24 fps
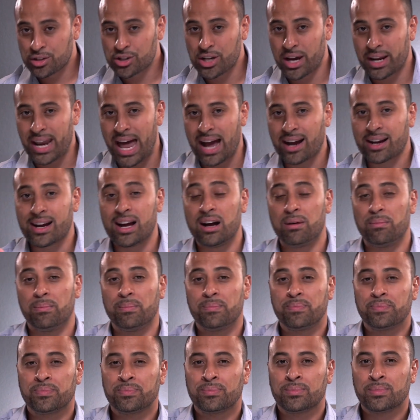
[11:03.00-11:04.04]
shall not come.
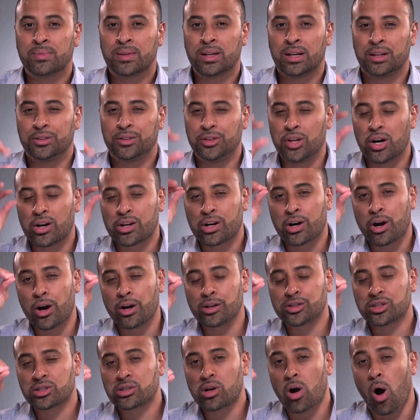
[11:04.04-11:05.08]
The
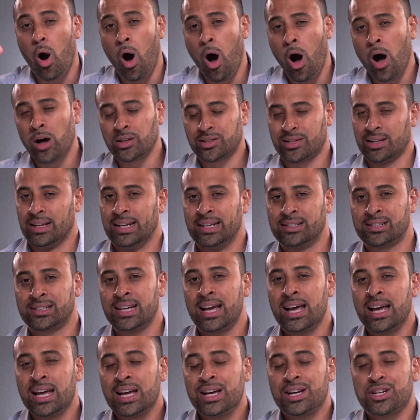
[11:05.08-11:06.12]
curse causeless
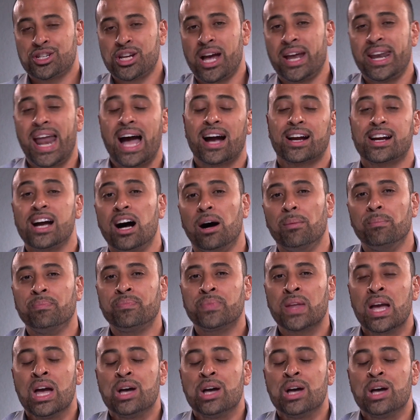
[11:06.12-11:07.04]
shall not come.